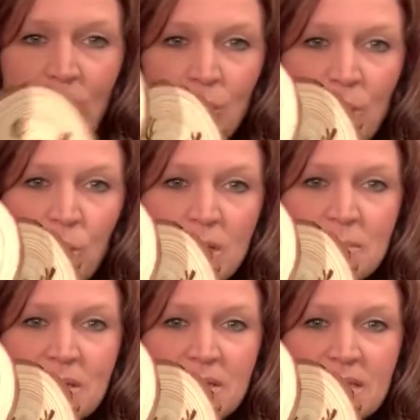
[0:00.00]
we would
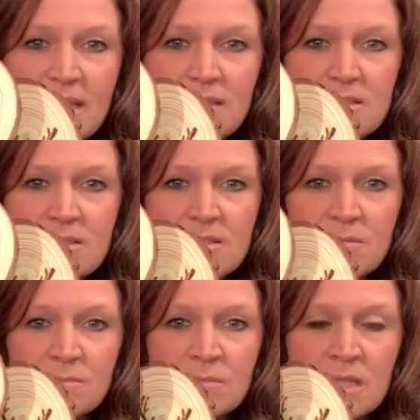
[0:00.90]
burn these,
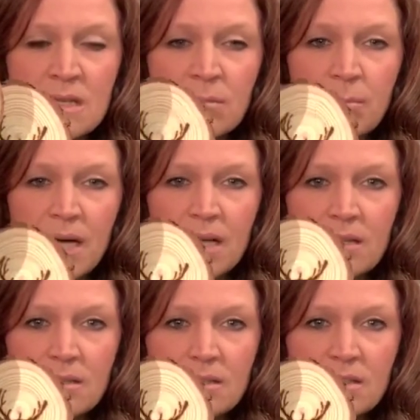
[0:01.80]
but
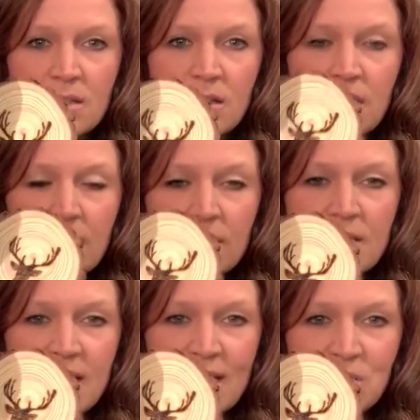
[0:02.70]

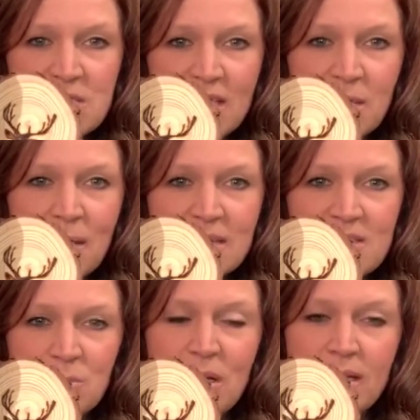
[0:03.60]
think outside the box
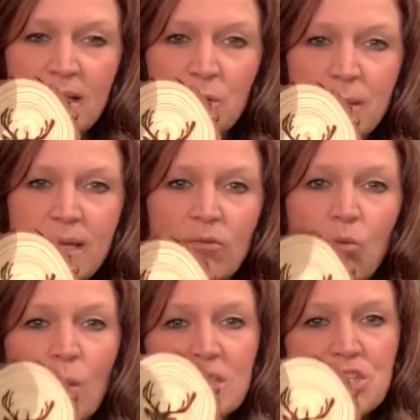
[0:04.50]
as well. Get creative.
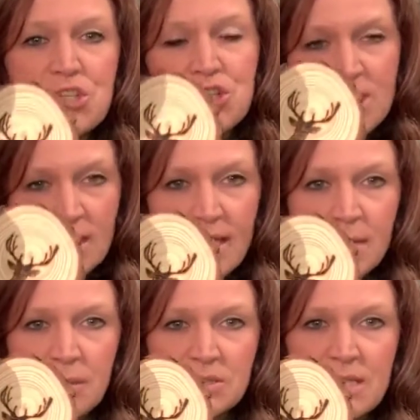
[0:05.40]
What does she like
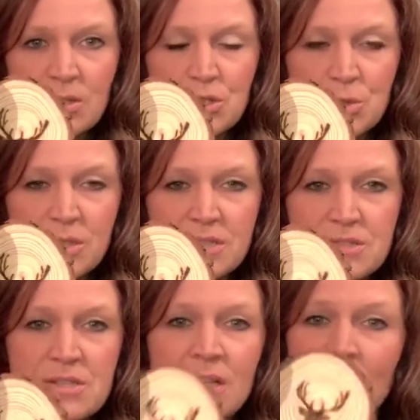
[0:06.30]
about the
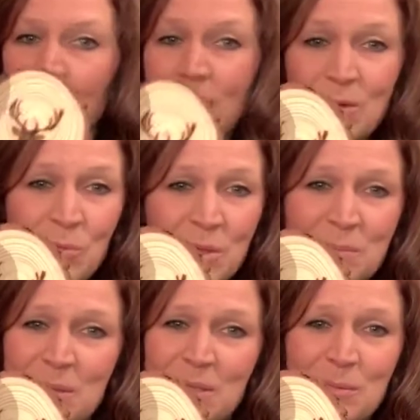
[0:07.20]
outdoors? we can
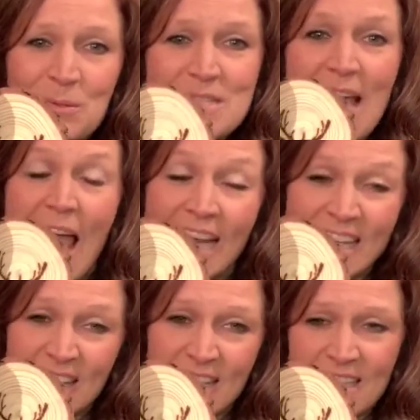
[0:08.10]
woodburn almost
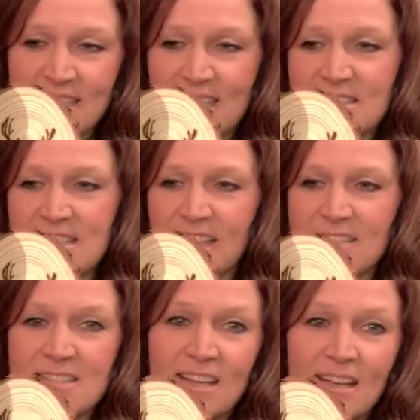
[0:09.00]
anything into these
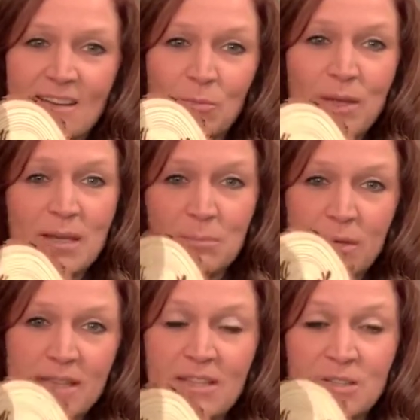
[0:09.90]
things and we can
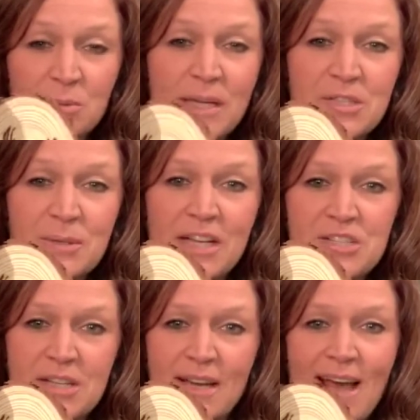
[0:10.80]
point you in the right
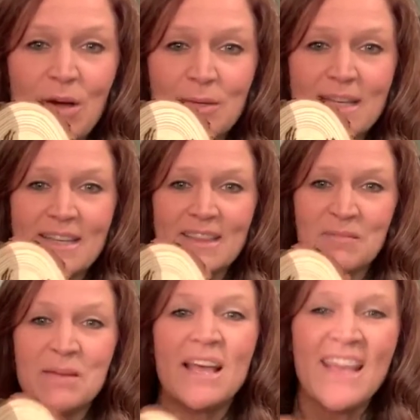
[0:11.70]
direction on how to get
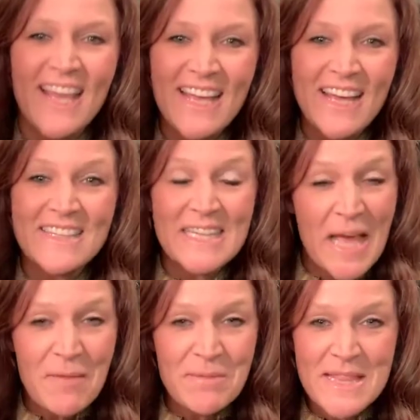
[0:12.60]
them. Hey, Alan,
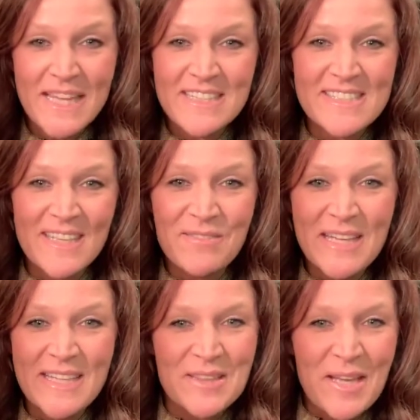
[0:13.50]
happy
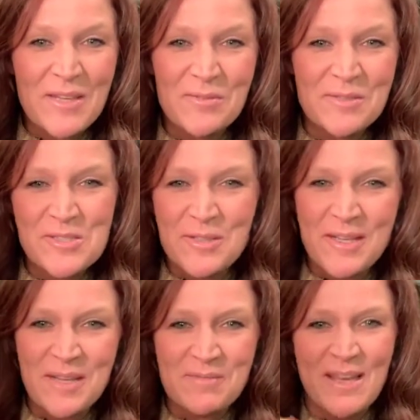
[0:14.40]
Thanksgiving. Thank you for
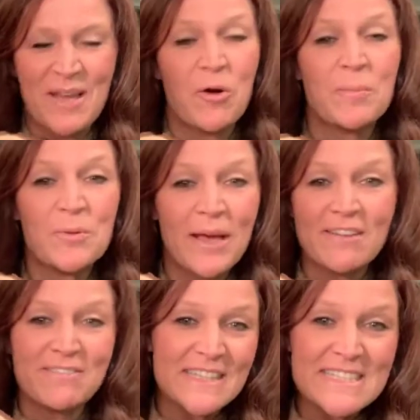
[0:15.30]
joining me. I hope you had a
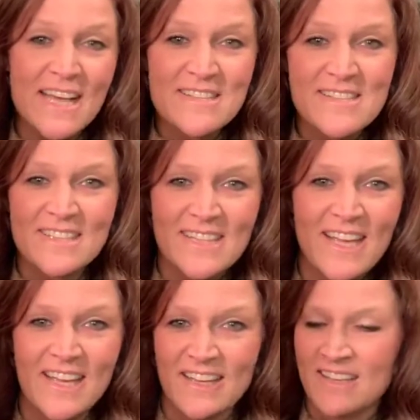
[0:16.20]
fantastic
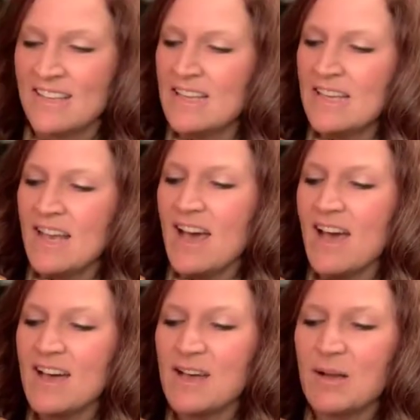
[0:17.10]
day.
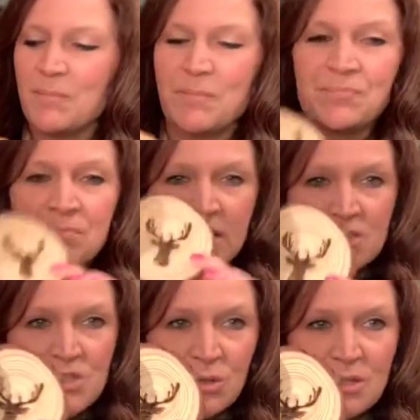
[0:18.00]
Um,
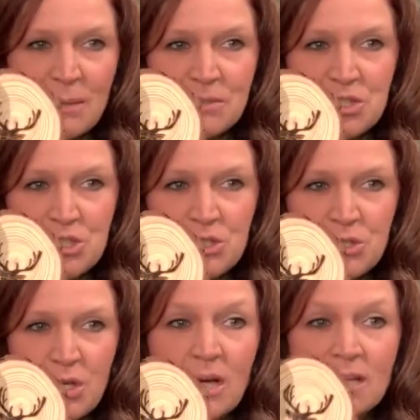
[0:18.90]
so number
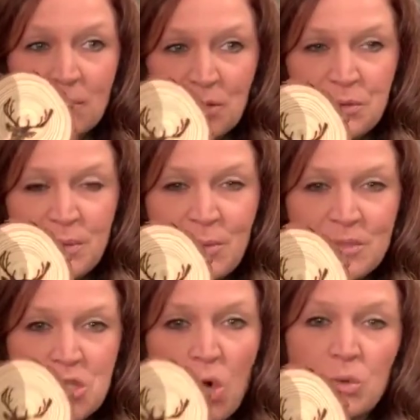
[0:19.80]
two, uh, number three
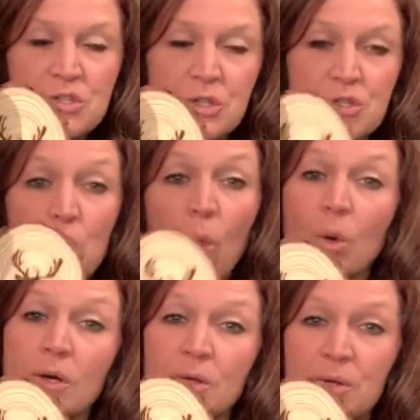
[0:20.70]
was coasters,
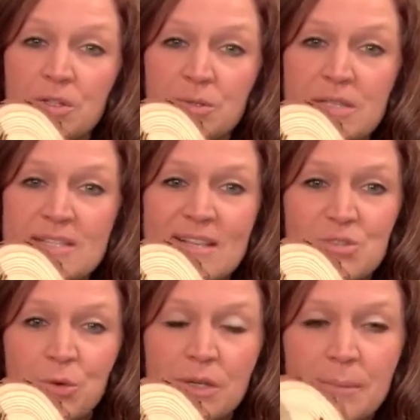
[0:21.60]
or you can do these as
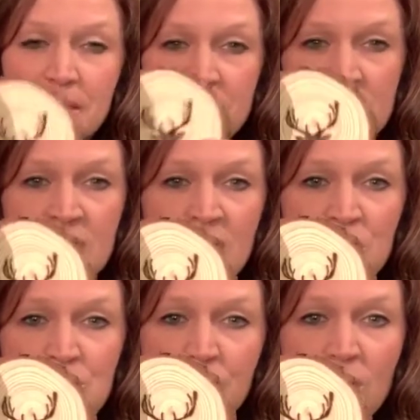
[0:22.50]
ornaments.
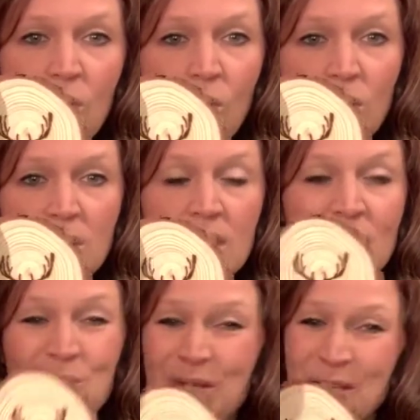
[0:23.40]
Drill a hole.
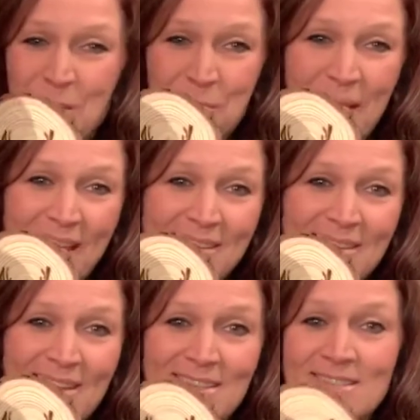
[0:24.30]
You can either paint
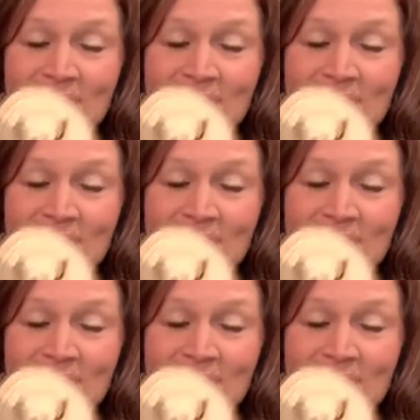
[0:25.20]
these,